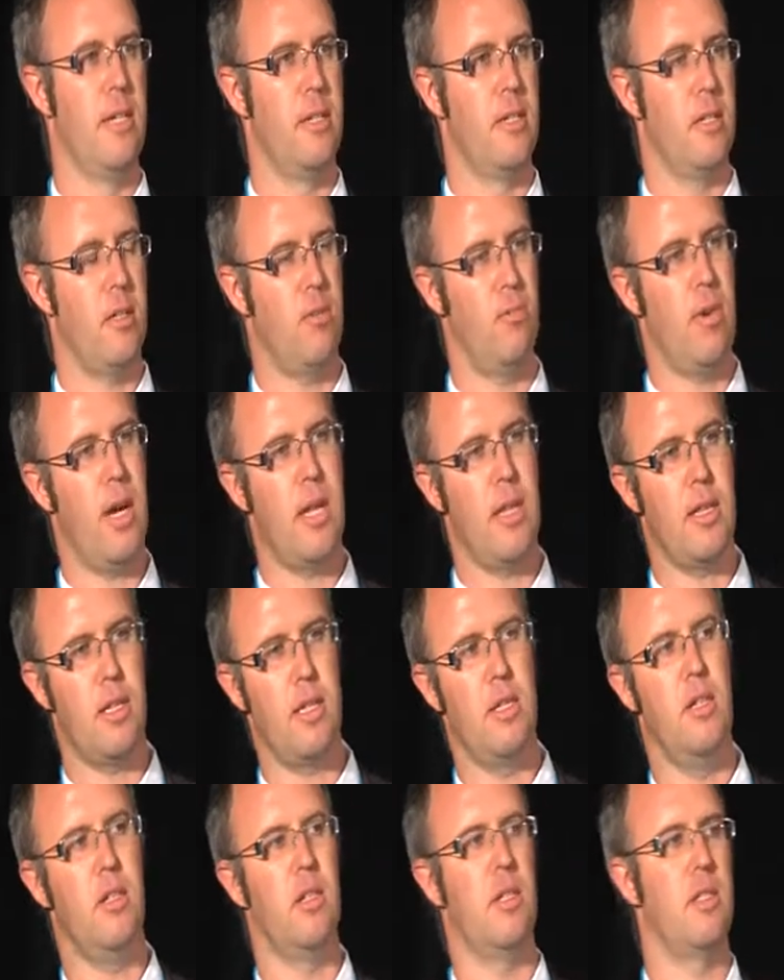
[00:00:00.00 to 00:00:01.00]
So rather
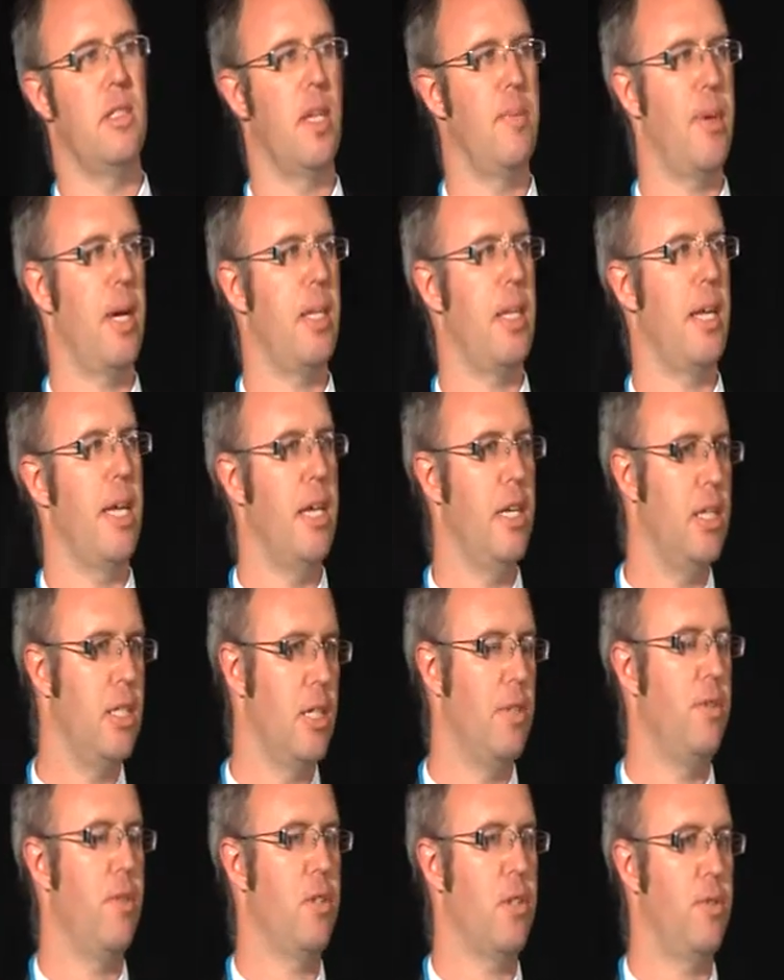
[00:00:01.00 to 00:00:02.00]
than using some other
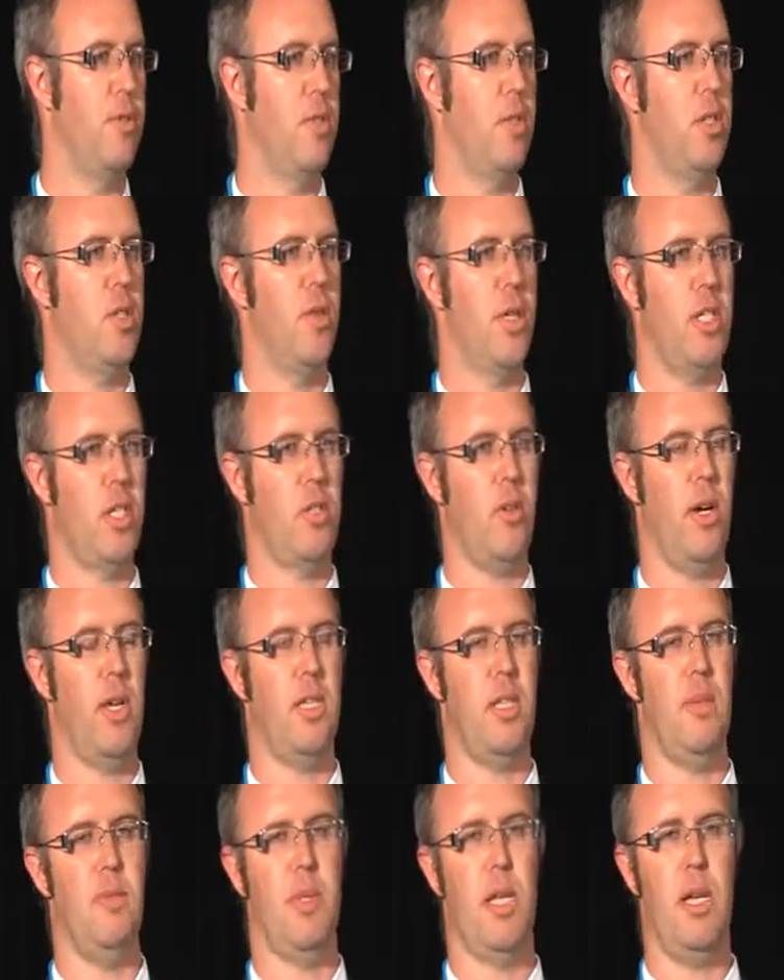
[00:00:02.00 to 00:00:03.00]
energy, fossil fuels, to
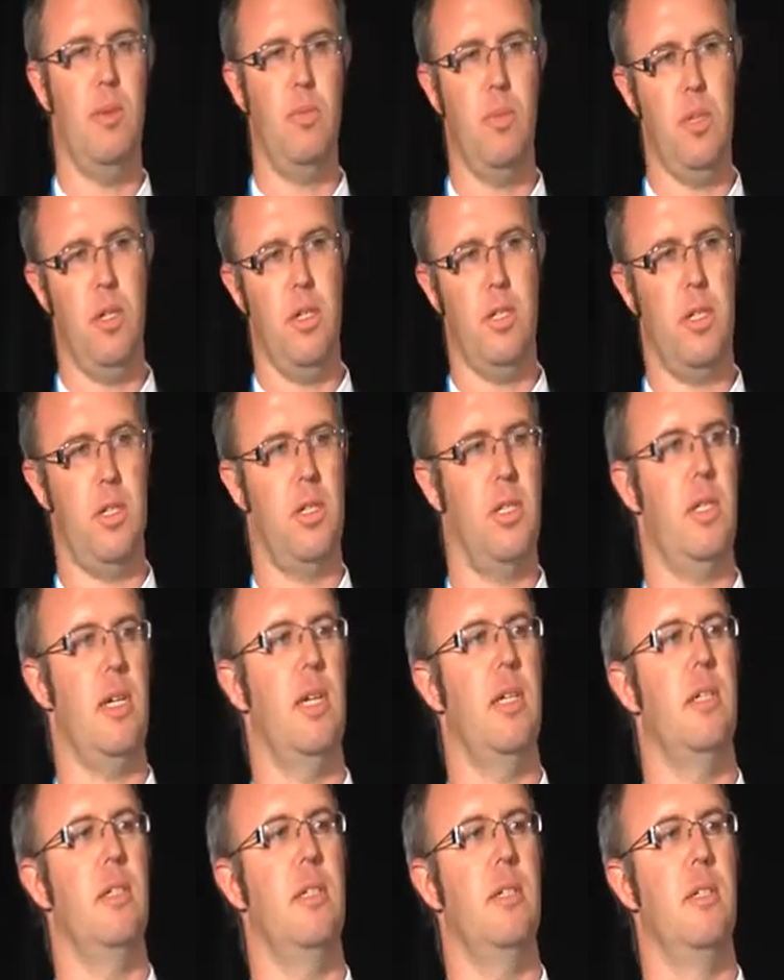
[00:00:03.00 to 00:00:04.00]
extract them, can we use the
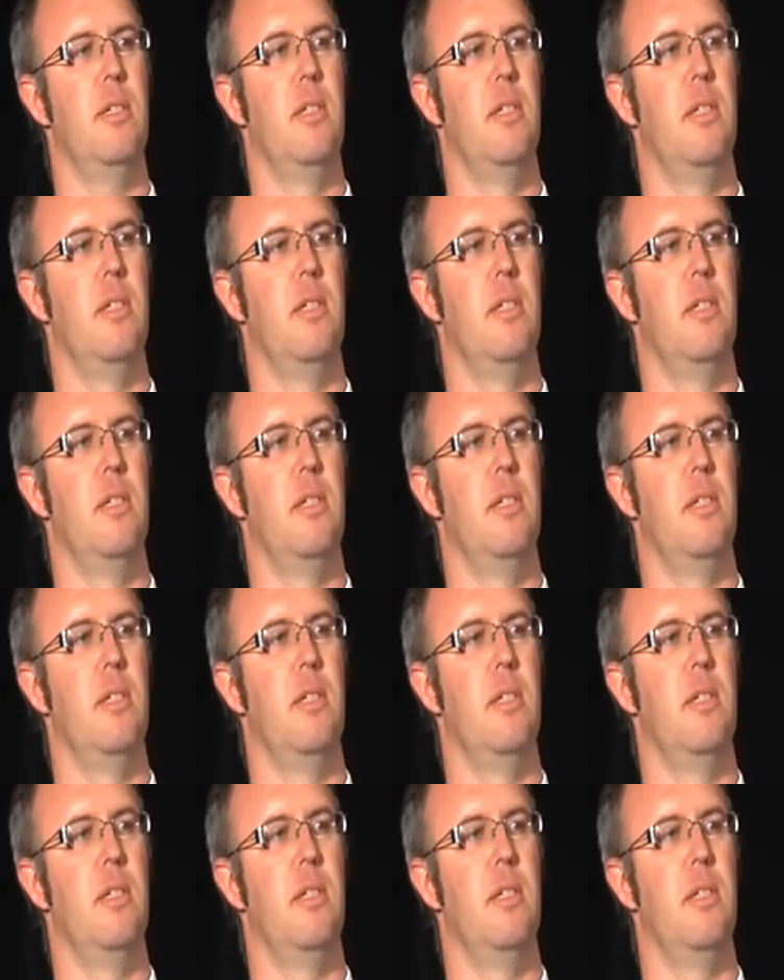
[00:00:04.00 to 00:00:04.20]
sun